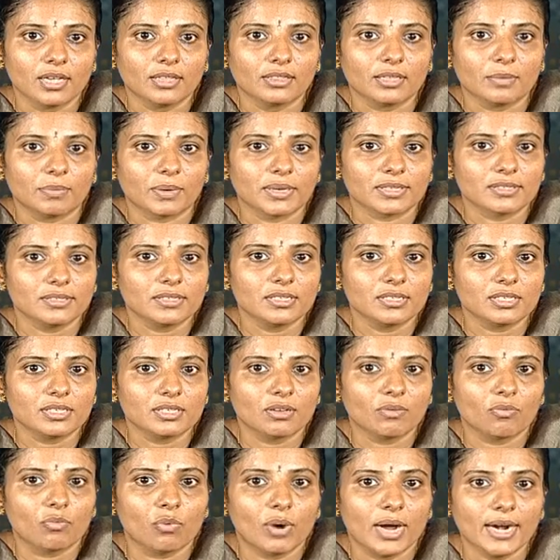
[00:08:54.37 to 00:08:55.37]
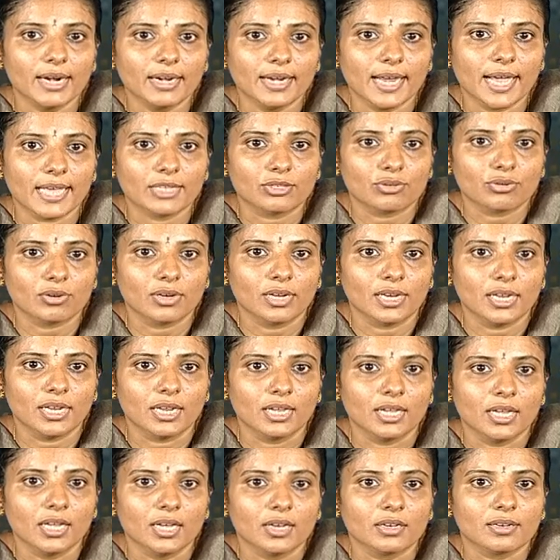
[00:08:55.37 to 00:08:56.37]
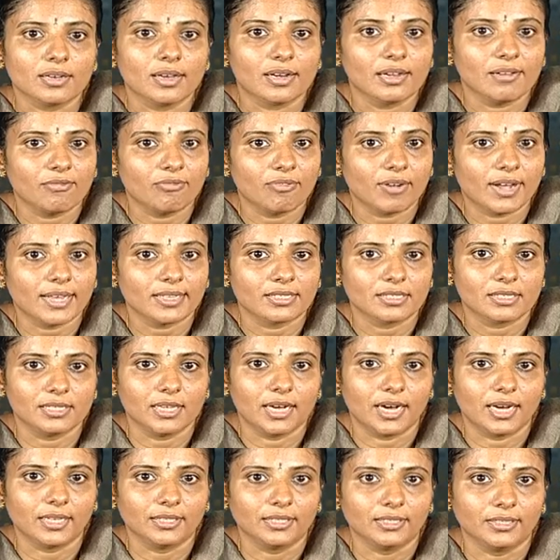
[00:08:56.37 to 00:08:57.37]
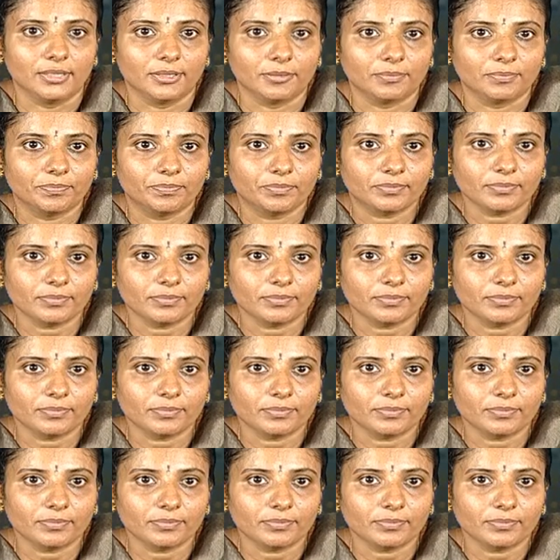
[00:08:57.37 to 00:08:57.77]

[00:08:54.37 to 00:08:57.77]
the presence of one naturally nullifies the other.